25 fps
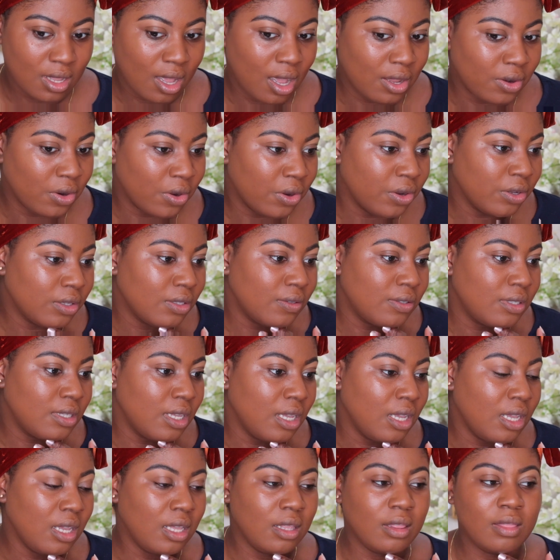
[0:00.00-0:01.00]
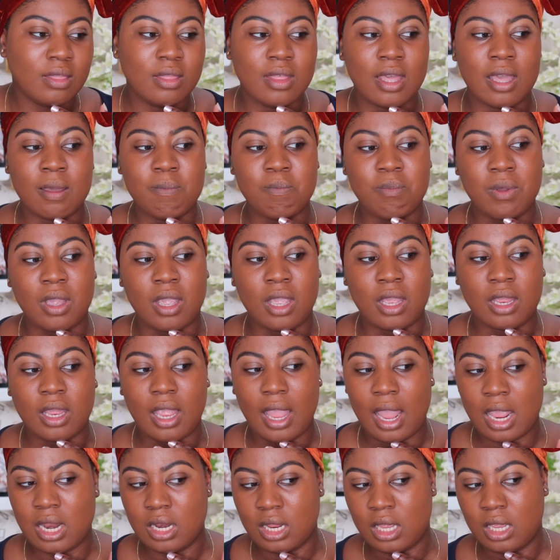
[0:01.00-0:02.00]
I don't see there being
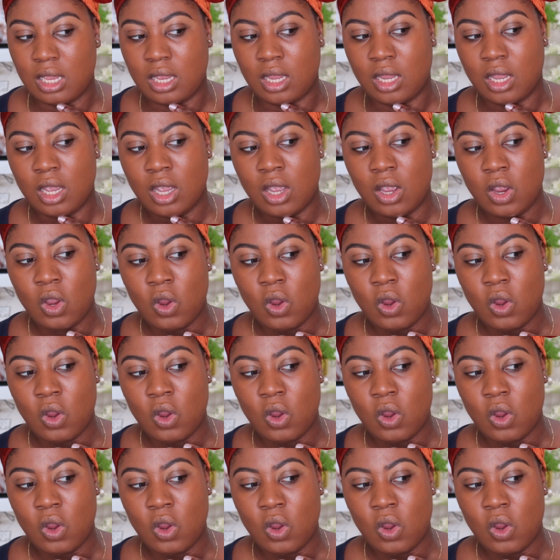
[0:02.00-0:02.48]
any